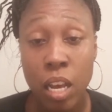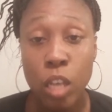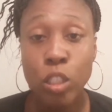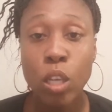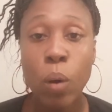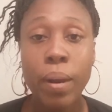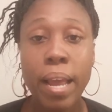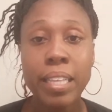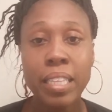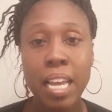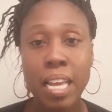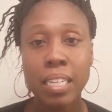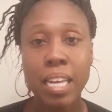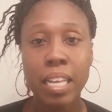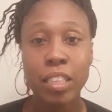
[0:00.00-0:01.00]
So they
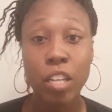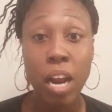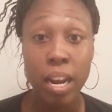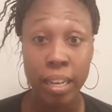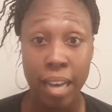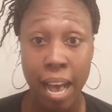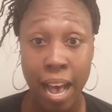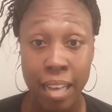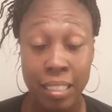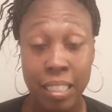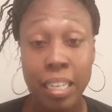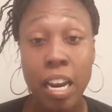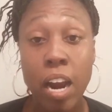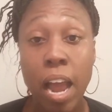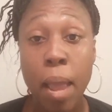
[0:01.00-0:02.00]
think that they're gods and
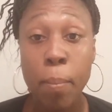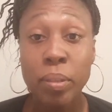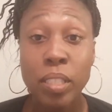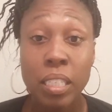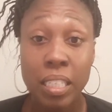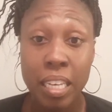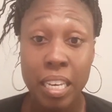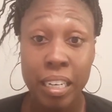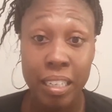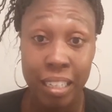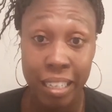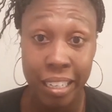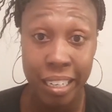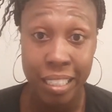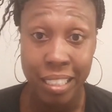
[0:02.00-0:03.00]
they're able to kill
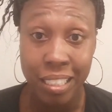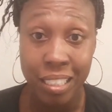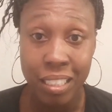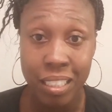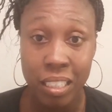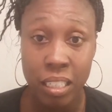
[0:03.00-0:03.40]
us.